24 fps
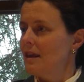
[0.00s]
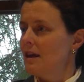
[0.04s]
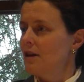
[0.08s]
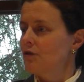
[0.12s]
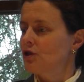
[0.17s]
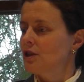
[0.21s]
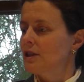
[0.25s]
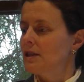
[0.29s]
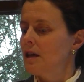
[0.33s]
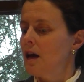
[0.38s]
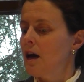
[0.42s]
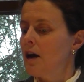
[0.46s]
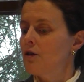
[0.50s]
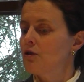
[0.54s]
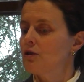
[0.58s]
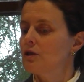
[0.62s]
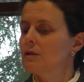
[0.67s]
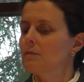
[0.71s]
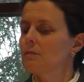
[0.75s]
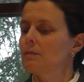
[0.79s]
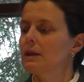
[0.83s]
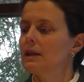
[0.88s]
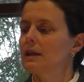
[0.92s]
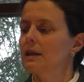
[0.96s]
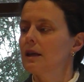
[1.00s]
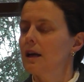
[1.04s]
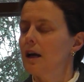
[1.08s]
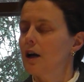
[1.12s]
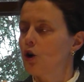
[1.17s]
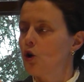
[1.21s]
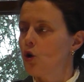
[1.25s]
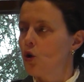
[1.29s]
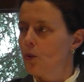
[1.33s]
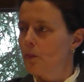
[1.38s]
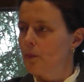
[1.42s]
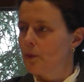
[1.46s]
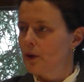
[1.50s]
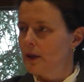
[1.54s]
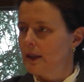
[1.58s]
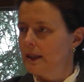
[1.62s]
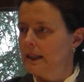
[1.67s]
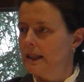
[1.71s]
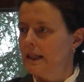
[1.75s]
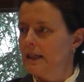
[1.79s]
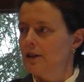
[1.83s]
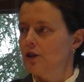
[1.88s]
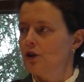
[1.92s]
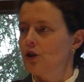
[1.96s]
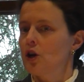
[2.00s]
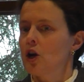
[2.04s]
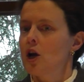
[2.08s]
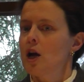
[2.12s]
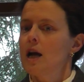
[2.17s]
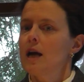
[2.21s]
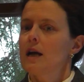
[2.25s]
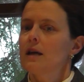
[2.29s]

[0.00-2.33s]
their desire to be a corporate leader,